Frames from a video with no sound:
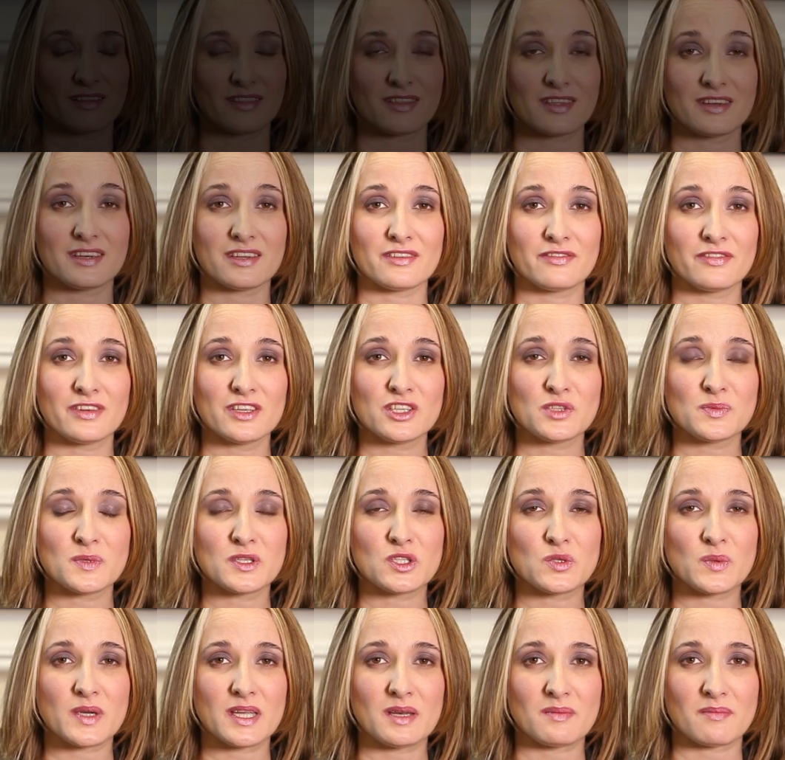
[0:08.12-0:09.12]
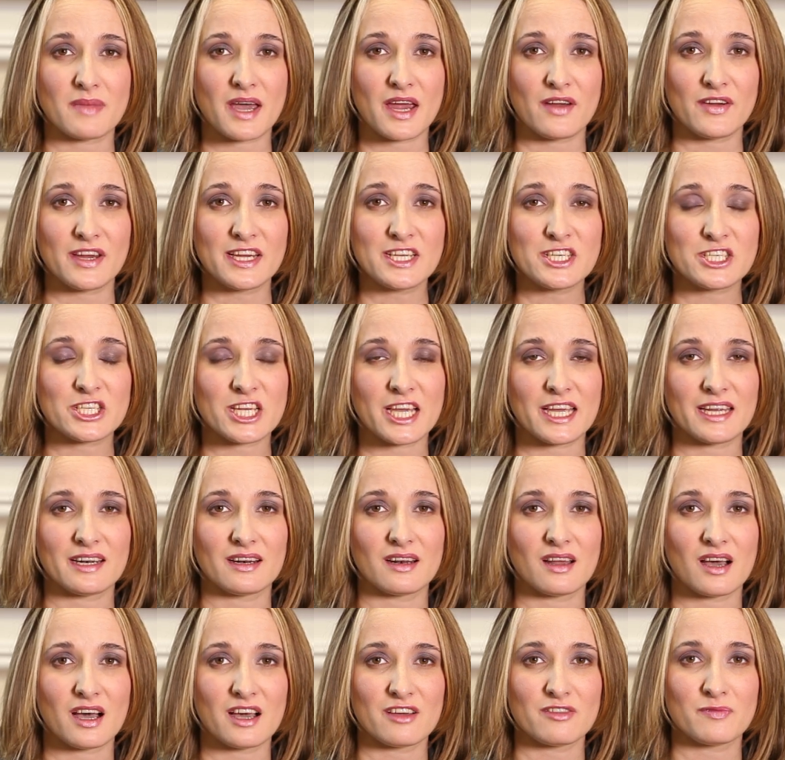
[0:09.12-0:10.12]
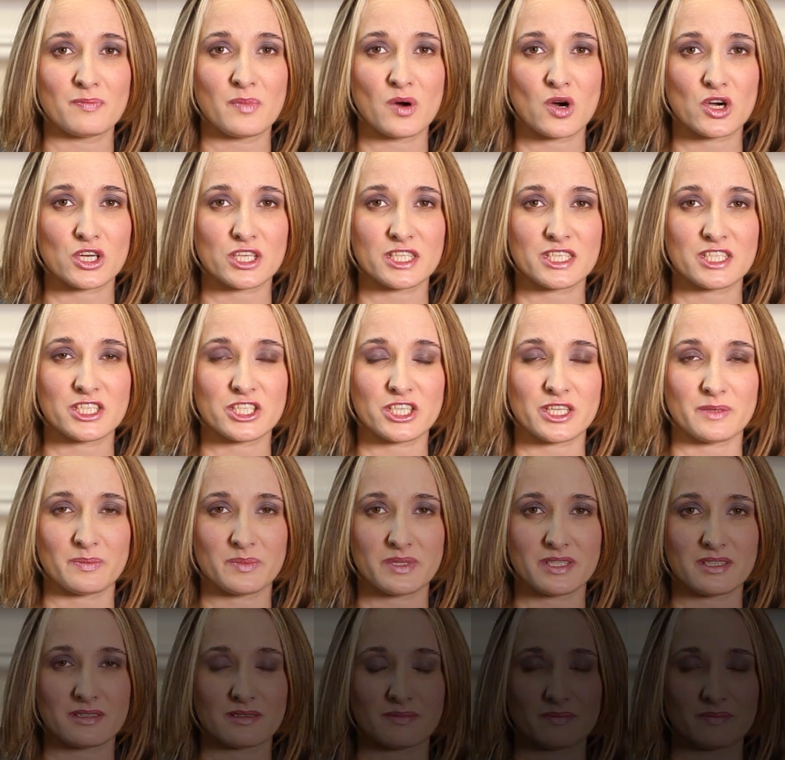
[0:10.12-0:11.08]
the difference between marriage and life partnerships.